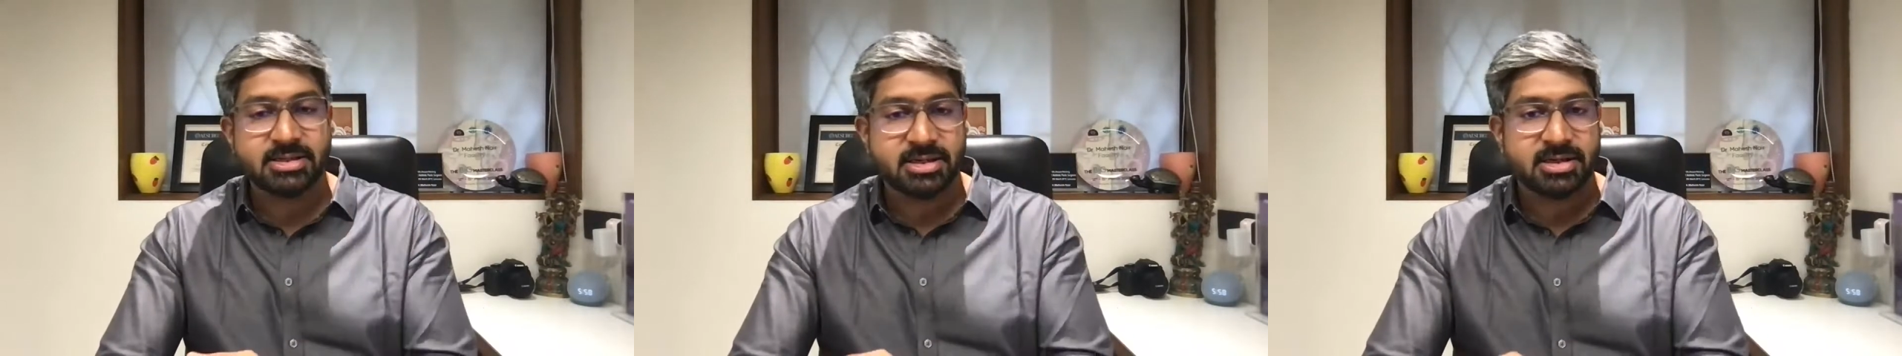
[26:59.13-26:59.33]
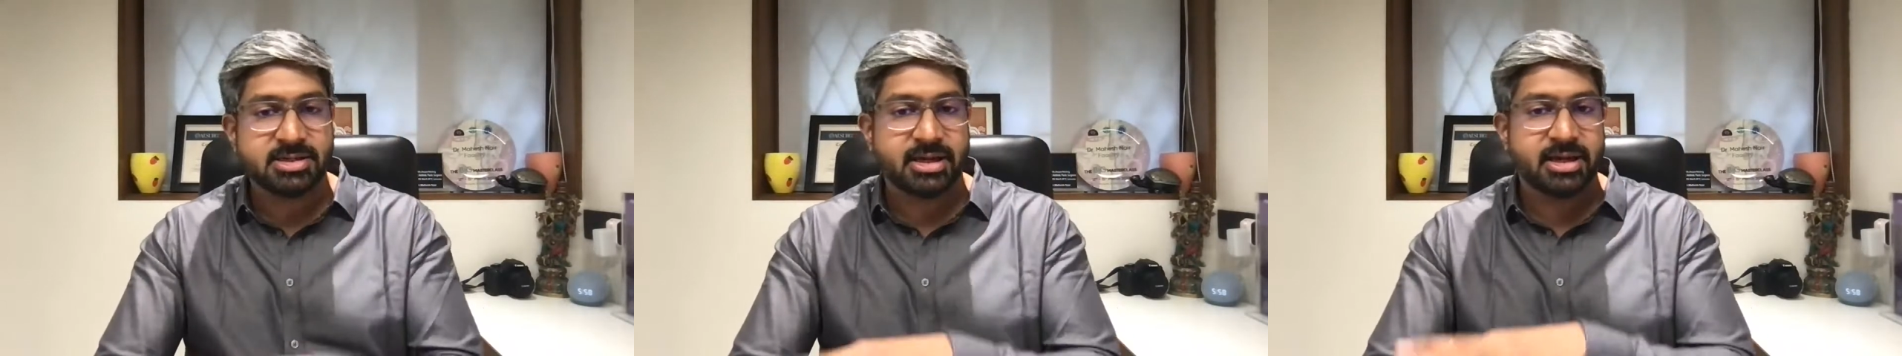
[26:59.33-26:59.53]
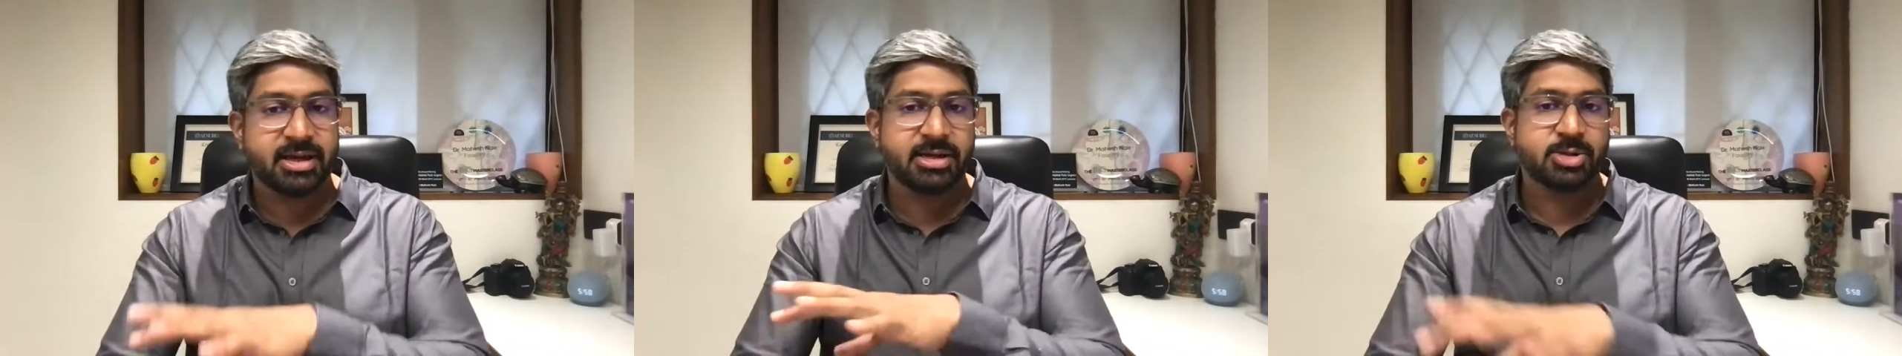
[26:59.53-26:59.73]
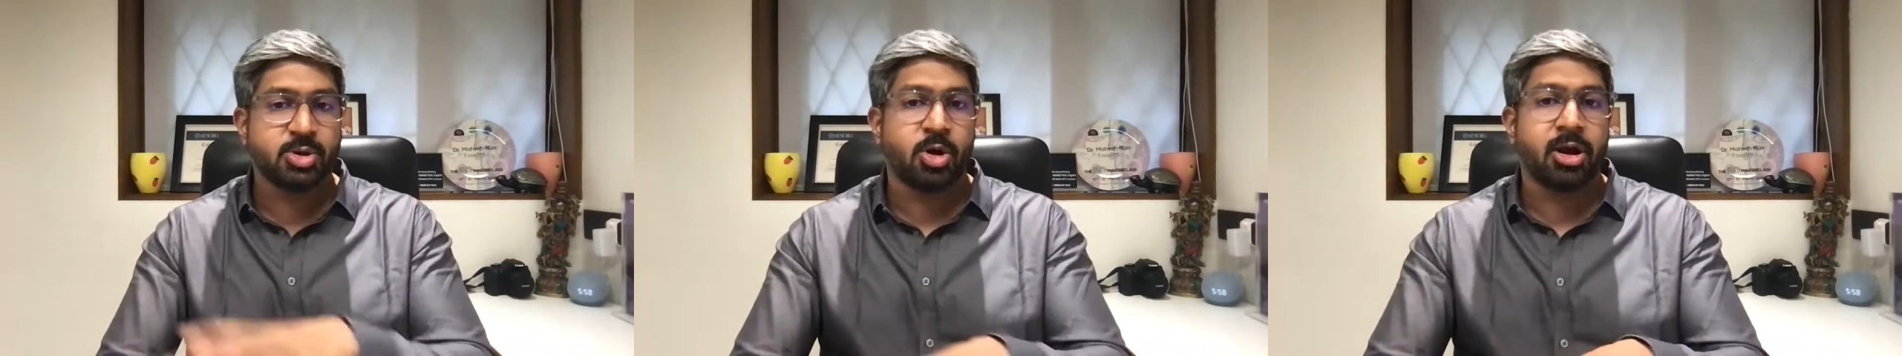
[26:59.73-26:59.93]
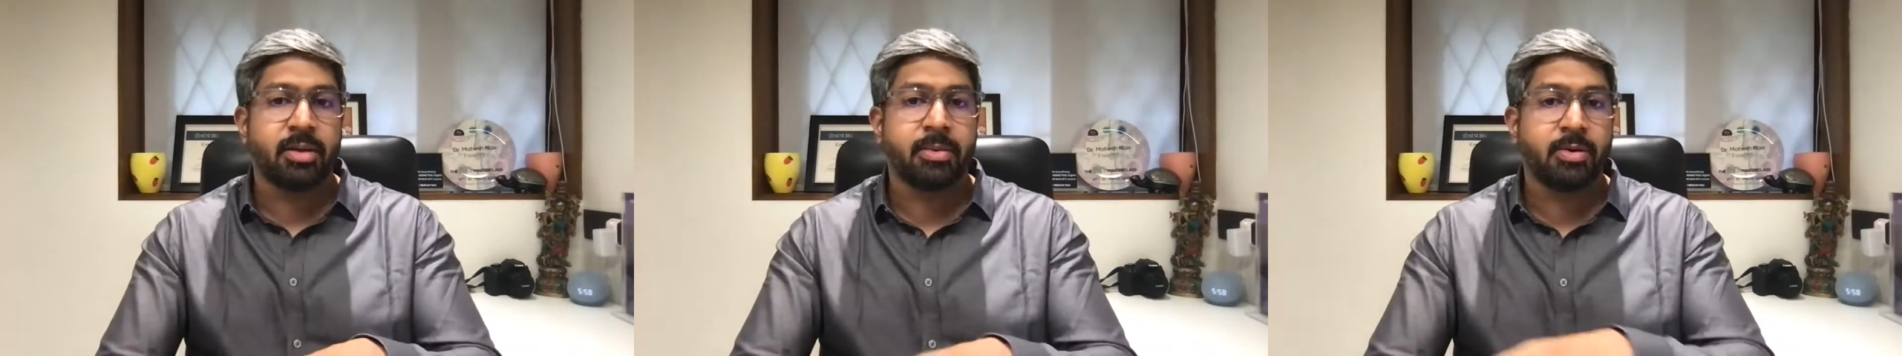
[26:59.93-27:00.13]
surgery is
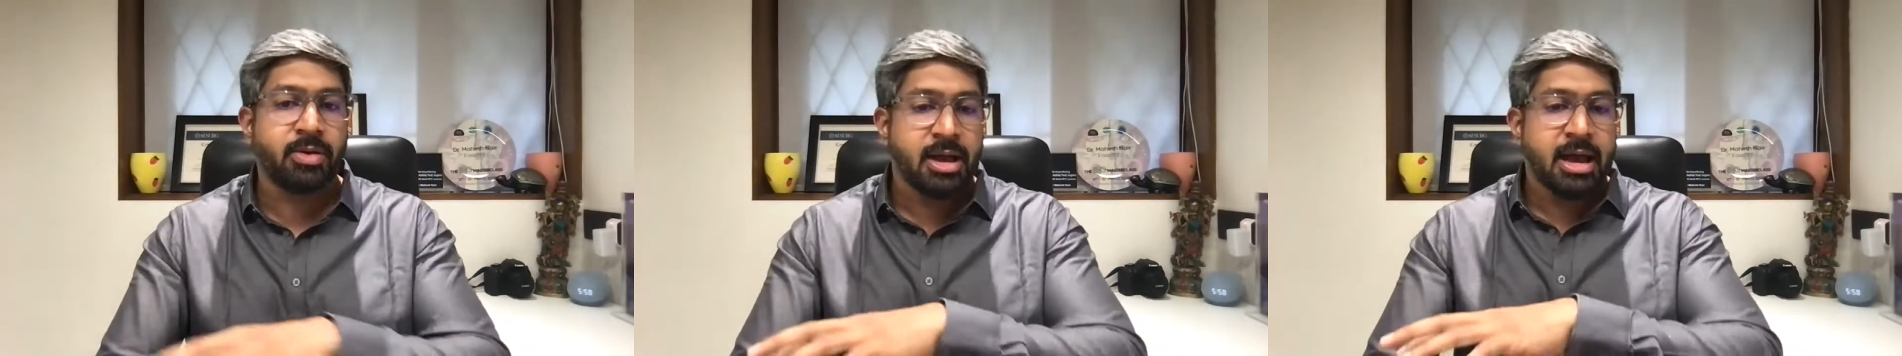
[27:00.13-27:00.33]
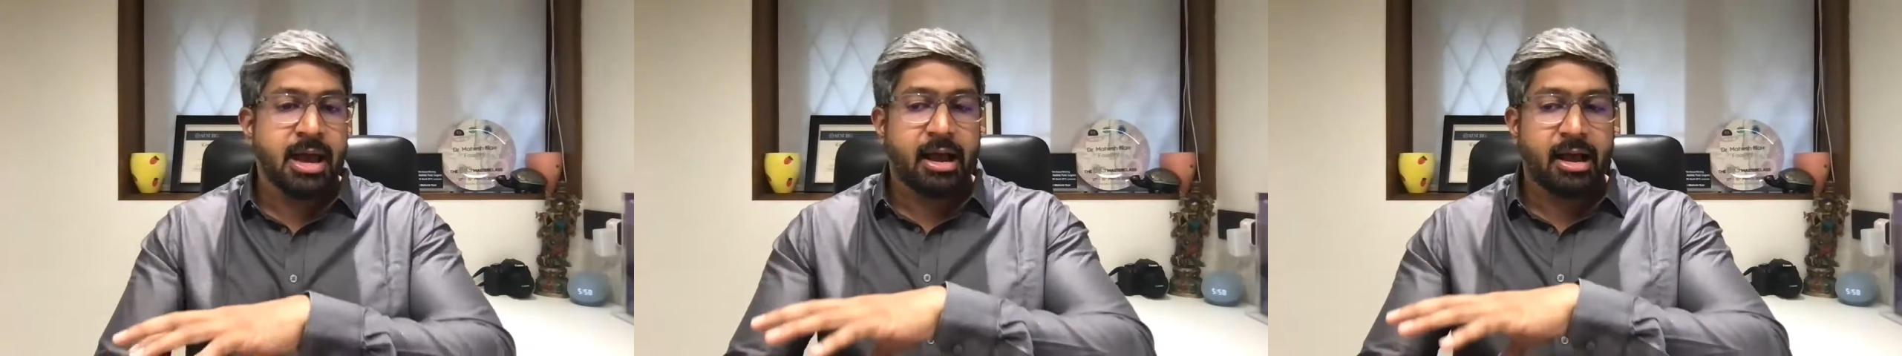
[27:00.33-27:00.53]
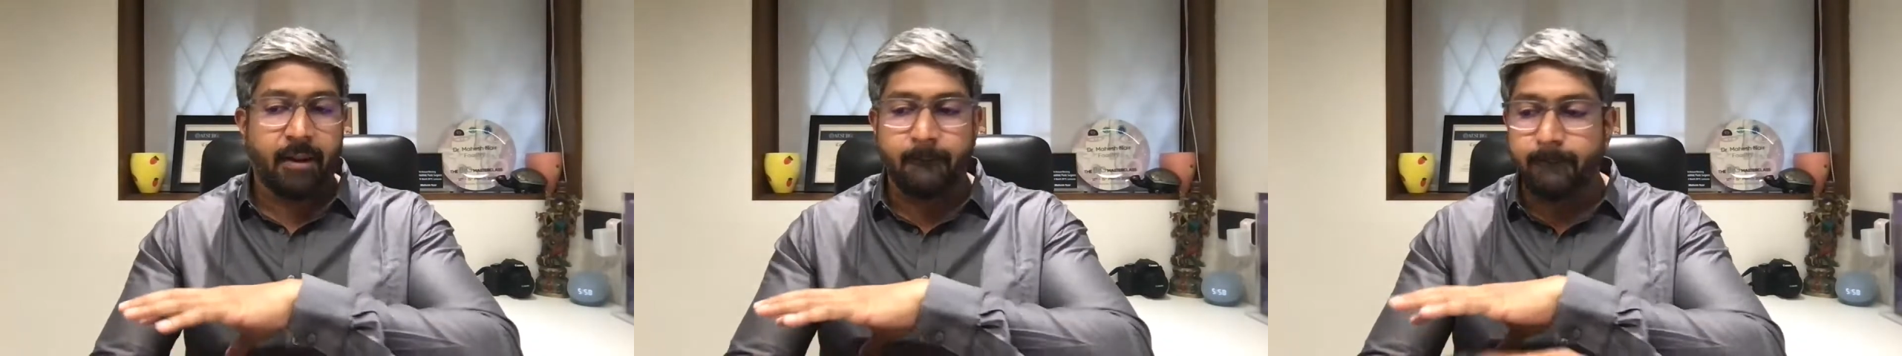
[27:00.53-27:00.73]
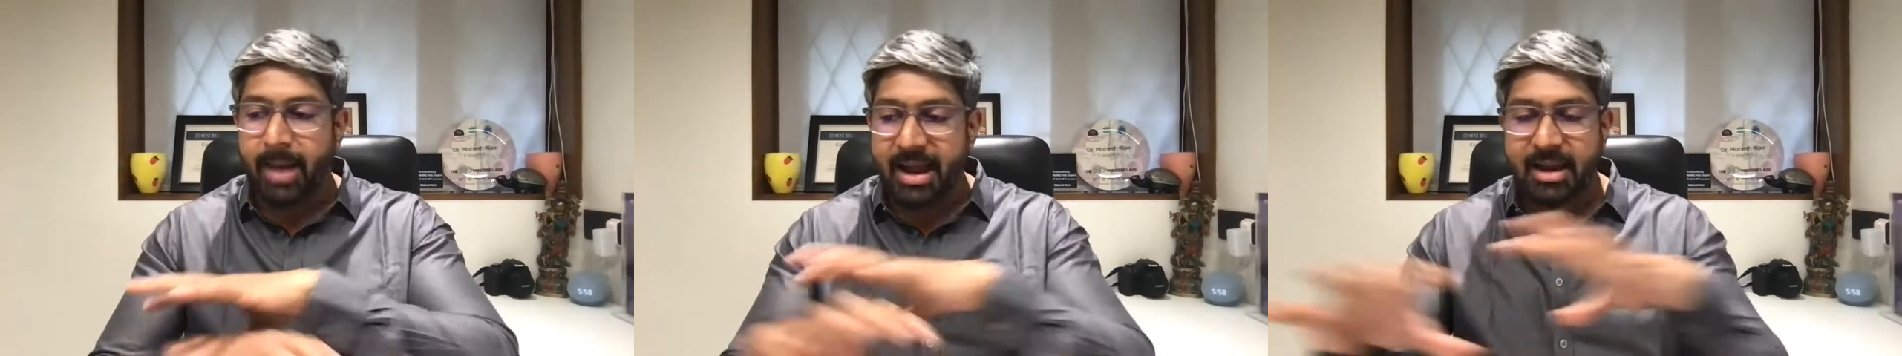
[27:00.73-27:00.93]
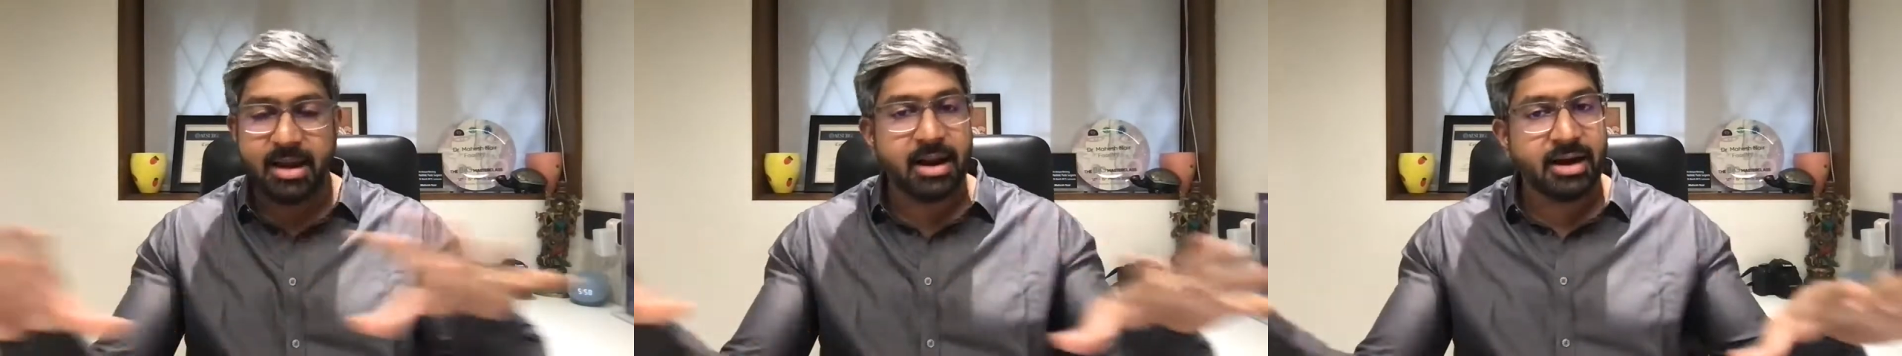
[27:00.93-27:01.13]
all about
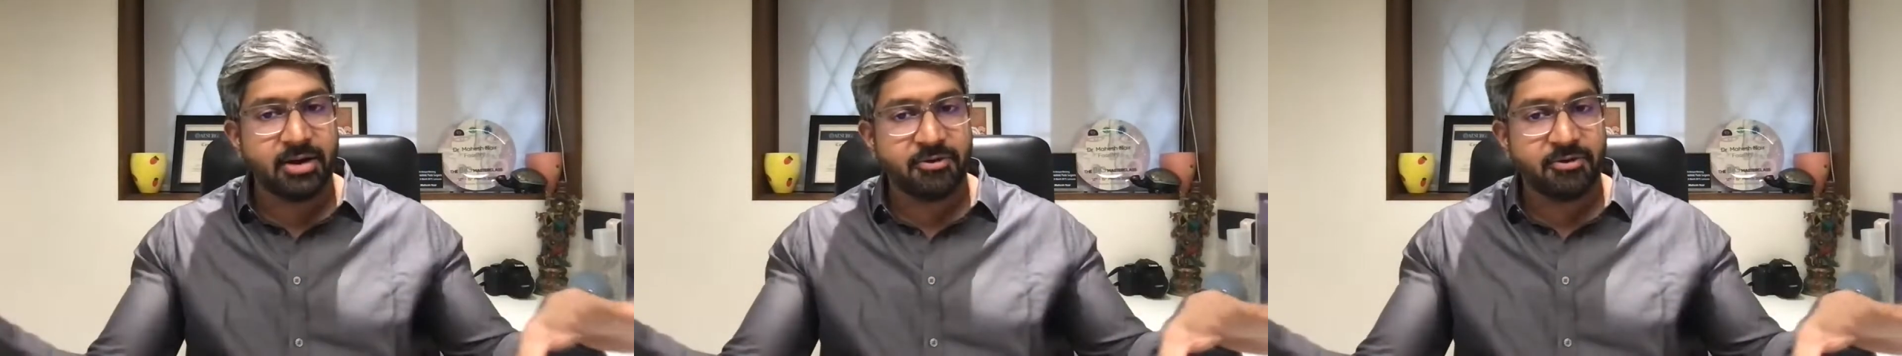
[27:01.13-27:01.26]
combining